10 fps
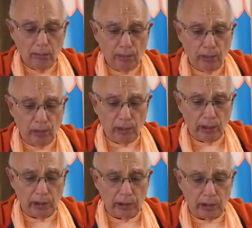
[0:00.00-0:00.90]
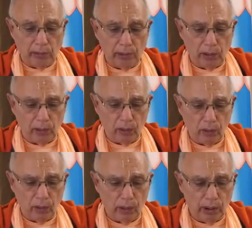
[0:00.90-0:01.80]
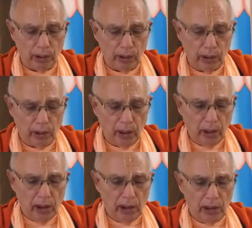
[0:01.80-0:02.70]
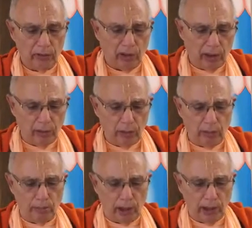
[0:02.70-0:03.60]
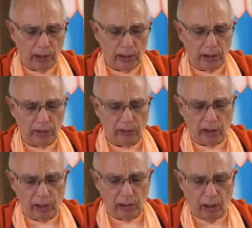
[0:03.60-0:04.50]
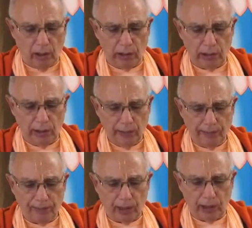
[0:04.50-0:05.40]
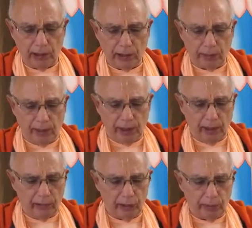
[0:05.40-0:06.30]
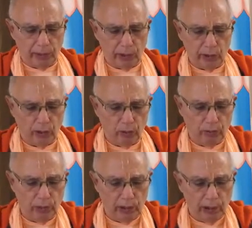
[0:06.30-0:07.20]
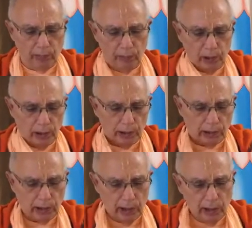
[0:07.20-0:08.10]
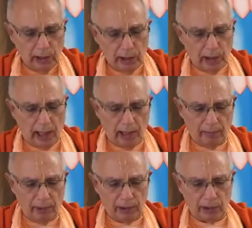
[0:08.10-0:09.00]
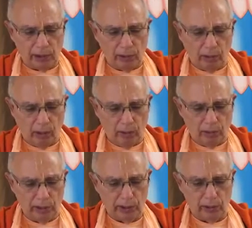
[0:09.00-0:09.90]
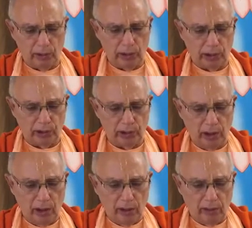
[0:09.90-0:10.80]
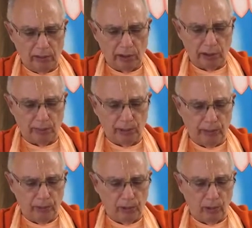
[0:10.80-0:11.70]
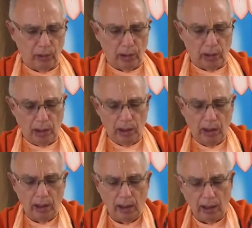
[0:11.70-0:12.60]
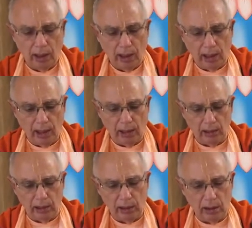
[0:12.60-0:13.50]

Purna Sabahoy. Each Vaikuntha planet is very large and is made of spiritual bliss. The inhabitants are all associates of the Supreme Lord, and